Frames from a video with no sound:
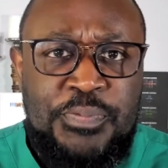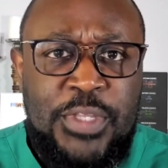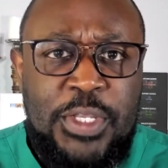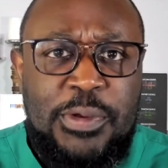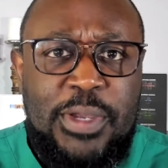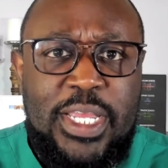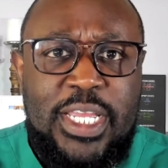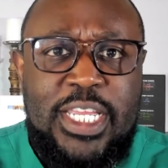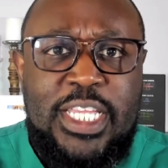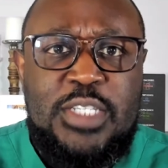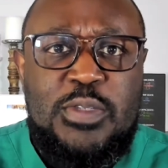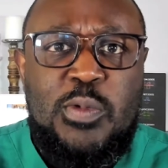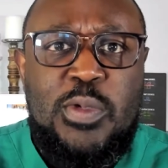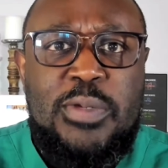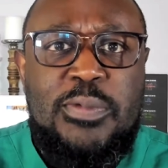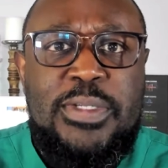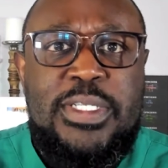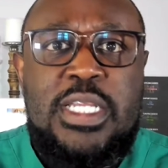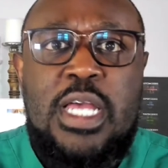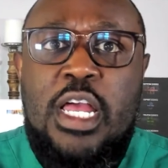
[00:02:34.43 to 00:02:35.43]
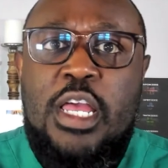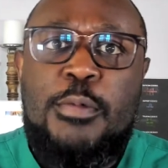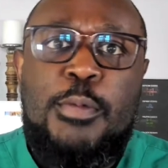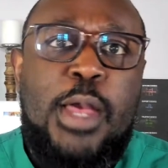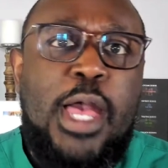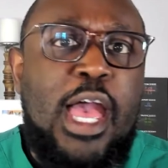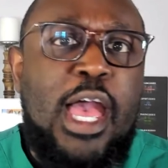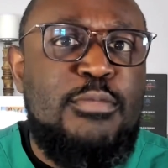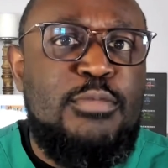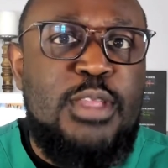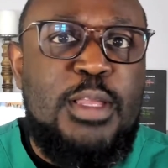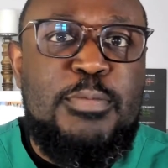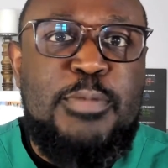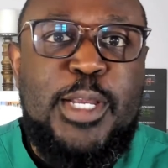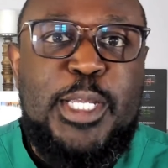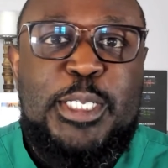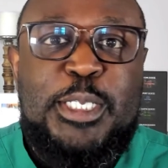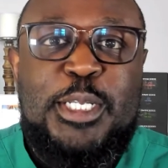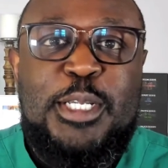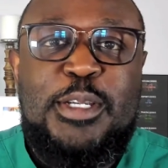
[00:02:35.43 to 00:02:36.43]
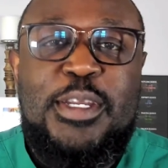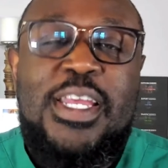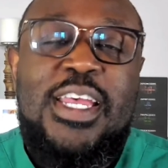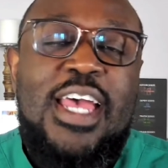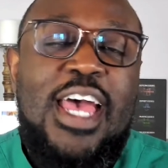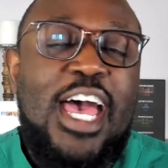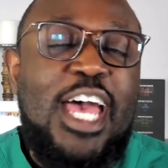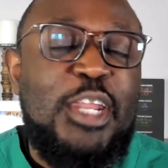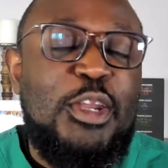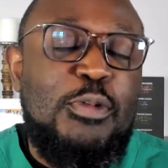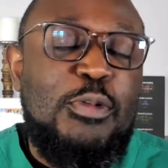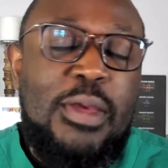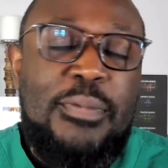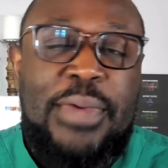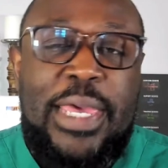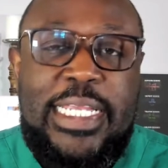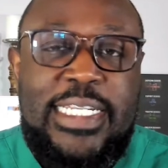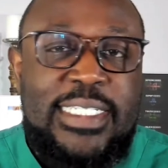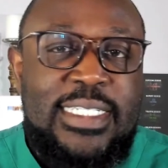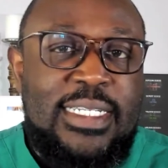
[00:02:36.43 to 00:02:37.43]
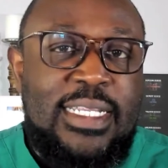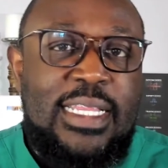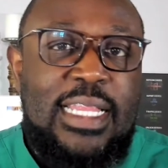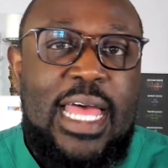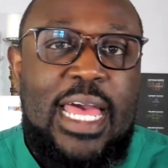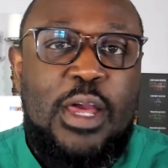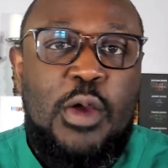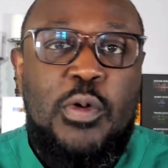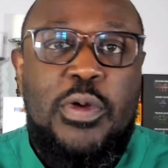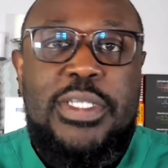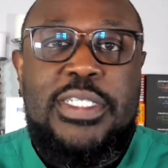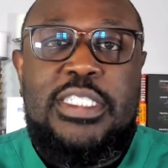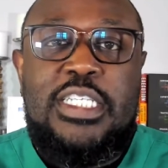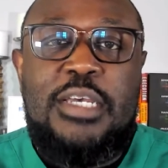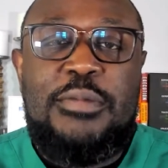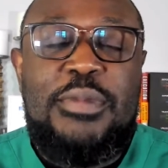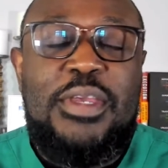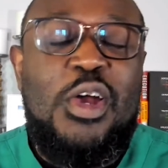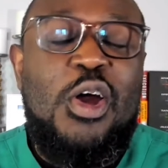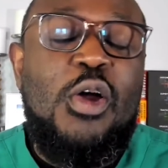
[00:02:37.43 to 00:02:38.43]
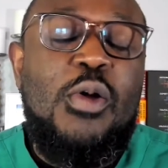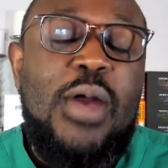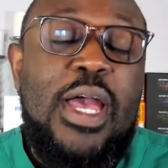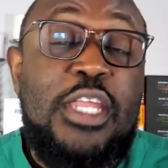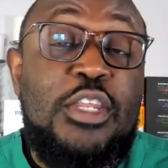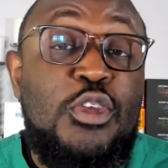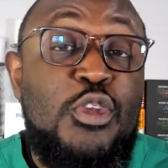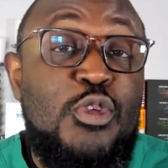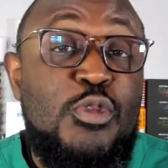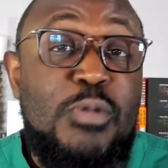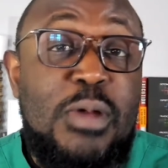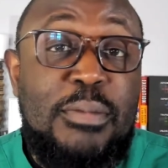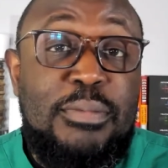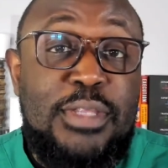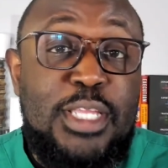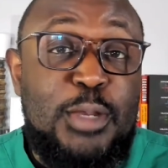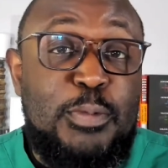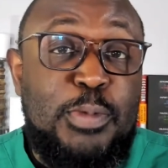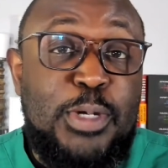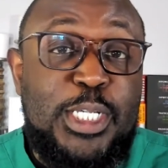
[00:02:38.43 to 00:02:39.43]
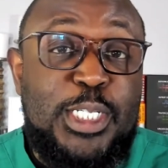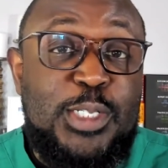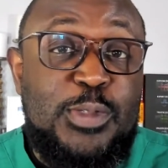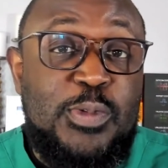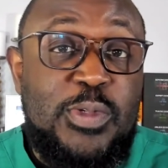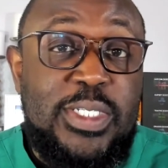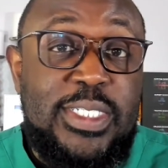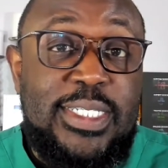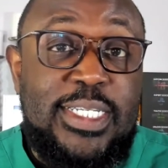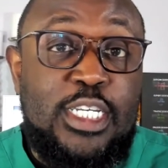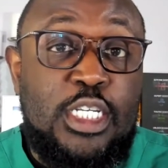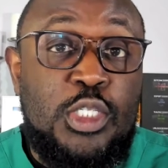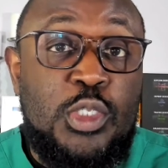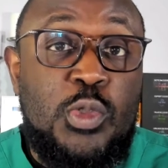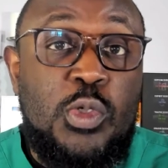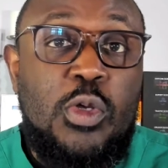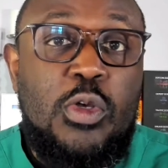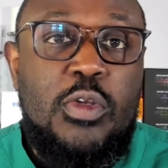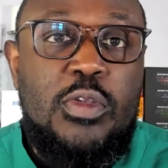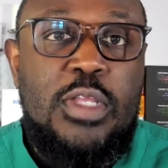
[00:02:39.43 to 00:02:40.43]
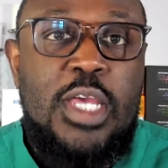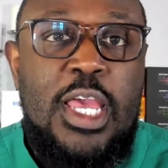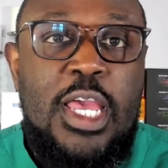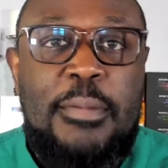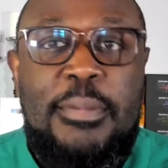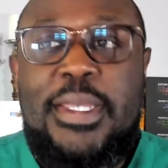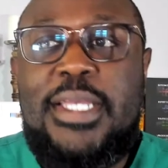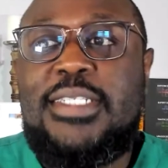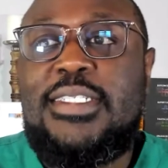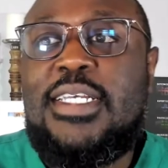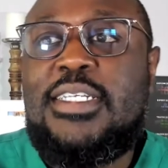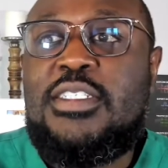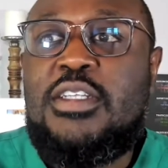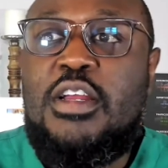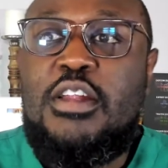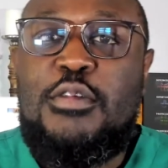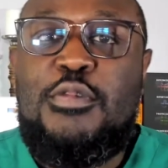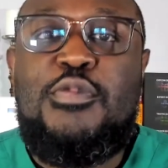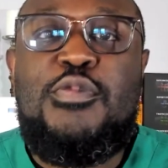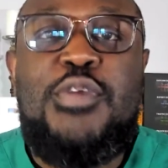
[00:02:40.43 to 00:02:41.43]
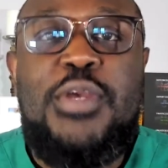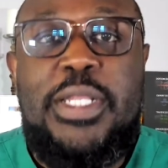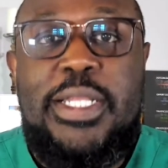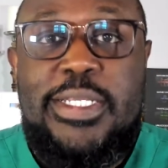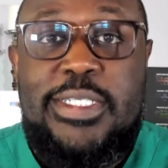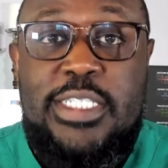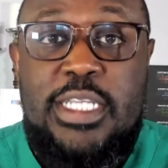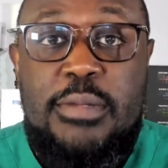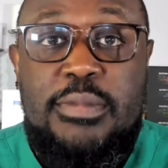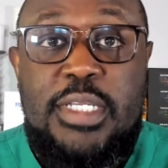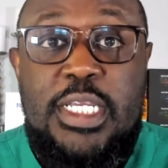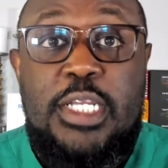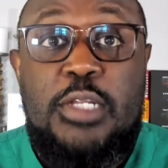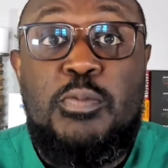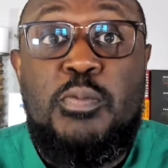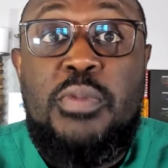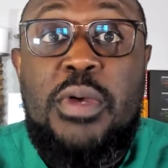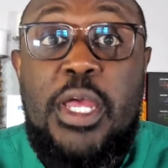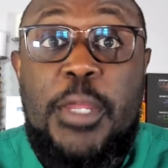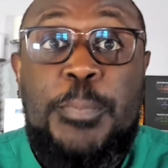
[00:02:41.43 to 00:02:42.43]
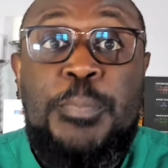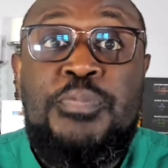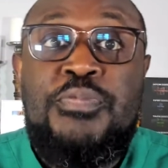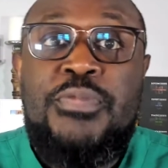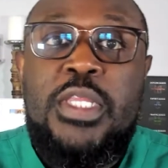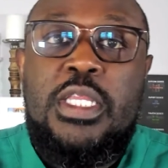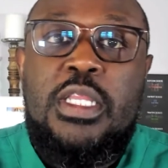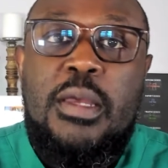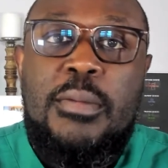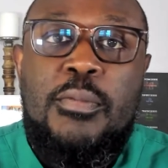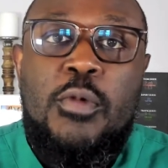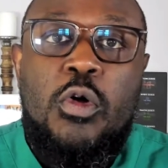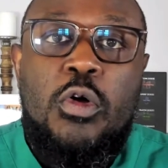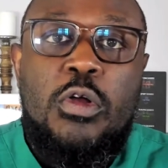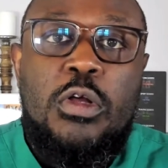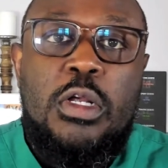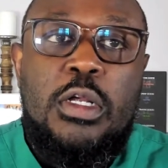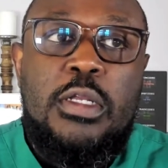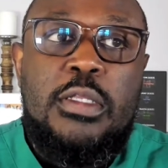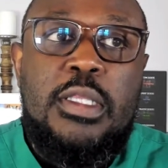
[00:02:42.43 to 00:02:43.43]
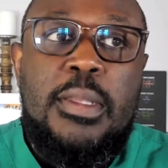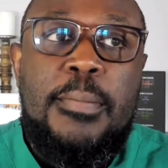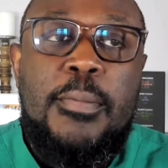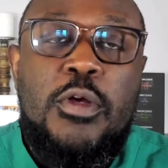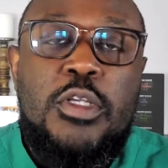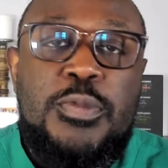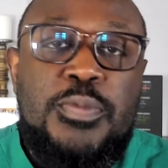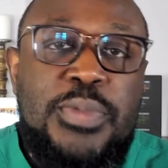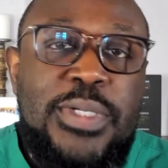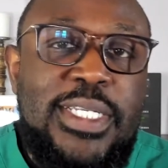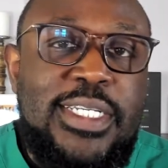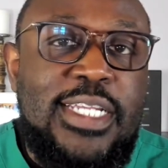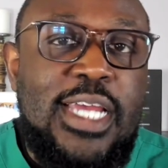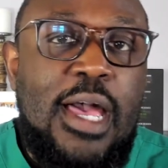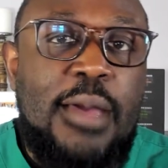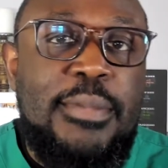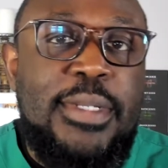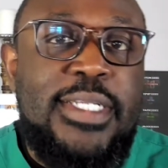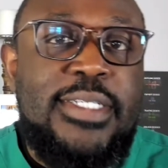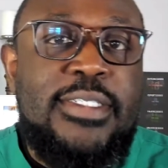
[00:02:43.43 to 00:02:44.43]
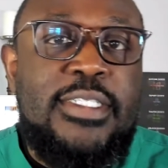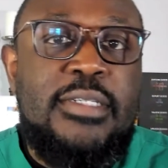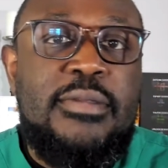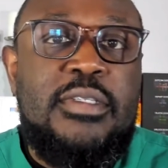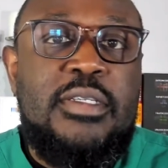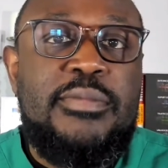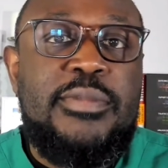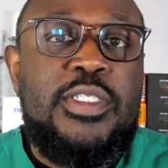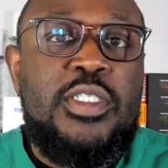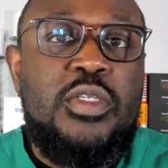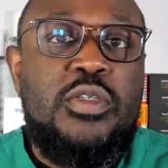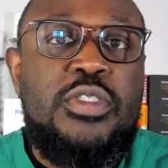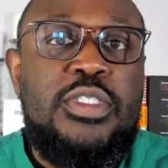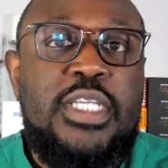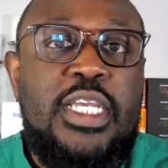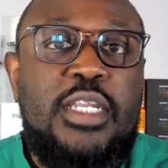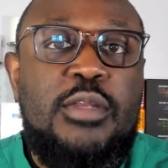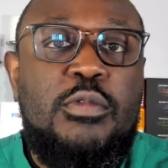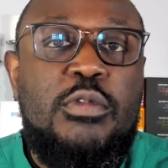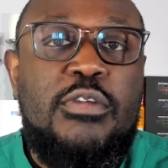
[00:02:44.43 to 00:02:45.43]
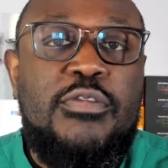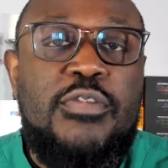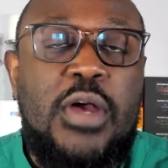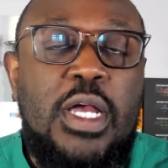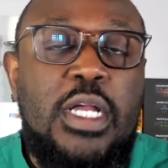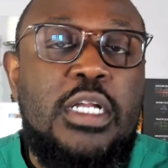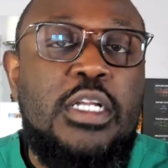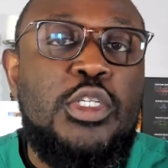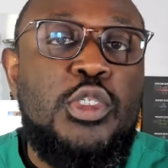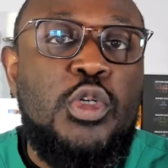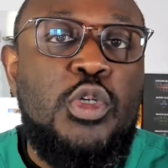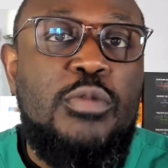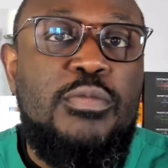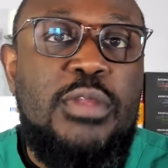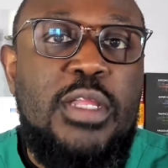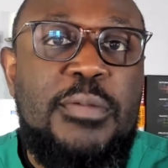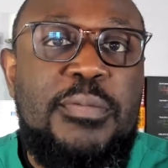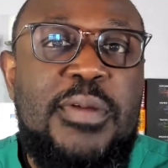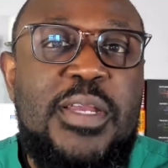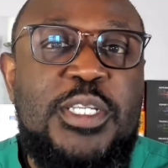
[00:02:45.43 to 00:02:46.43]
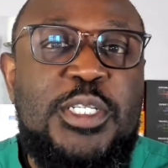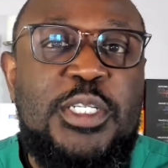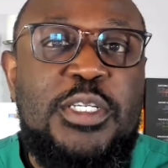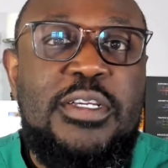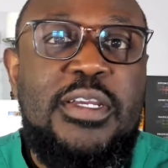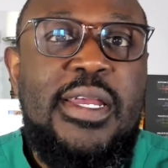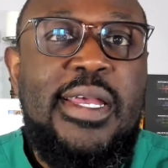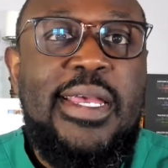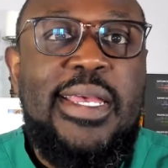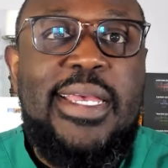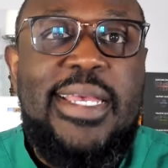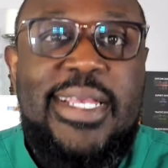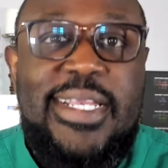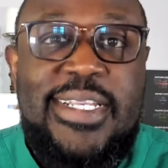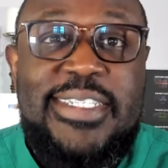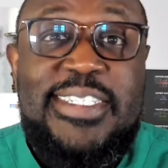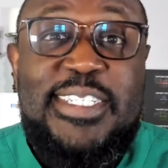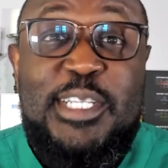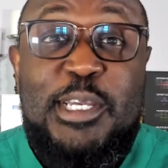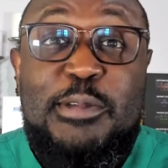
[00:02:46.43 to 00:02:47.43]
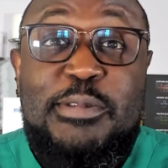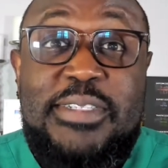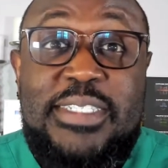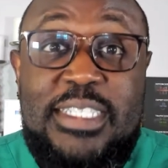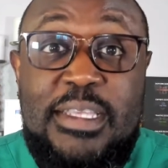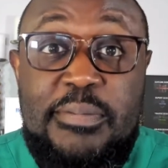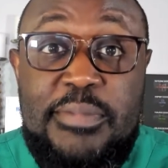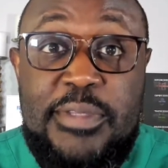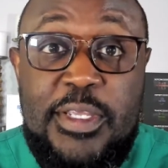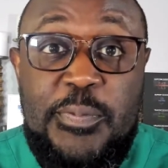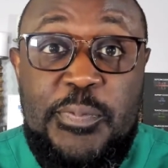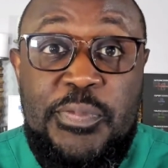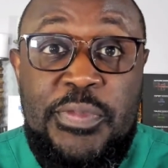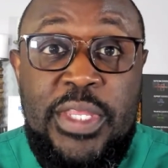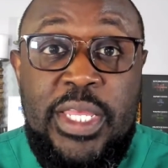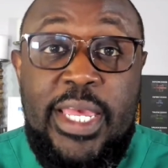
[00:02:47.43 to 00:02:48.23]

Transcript: Right, because when we talk about high blood pressure, I know my patients a lot always tell me, "Oh, I knew my blood pressure wasn't controlled because I started feeling something." But the most predominant symptom associated with uncontrolled blood pressure is no symptom.